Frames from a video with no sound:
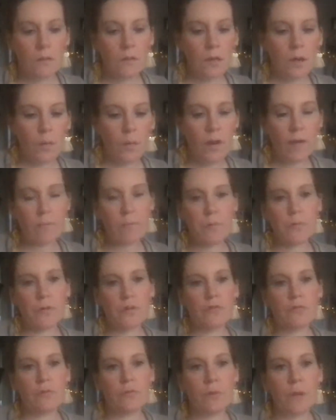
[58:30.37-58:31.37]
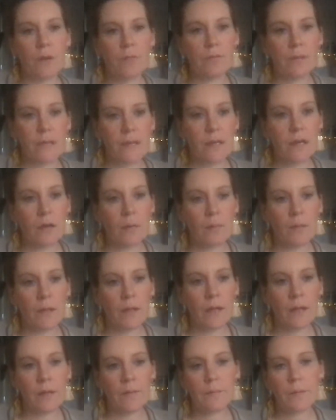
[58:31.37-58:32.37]
haven't put the True Love link up
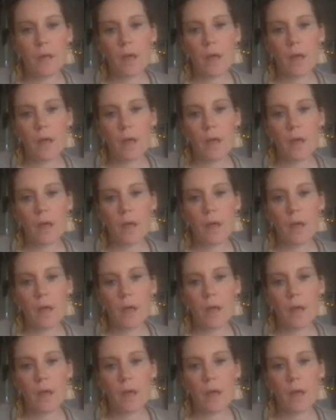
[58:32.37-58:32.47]
there.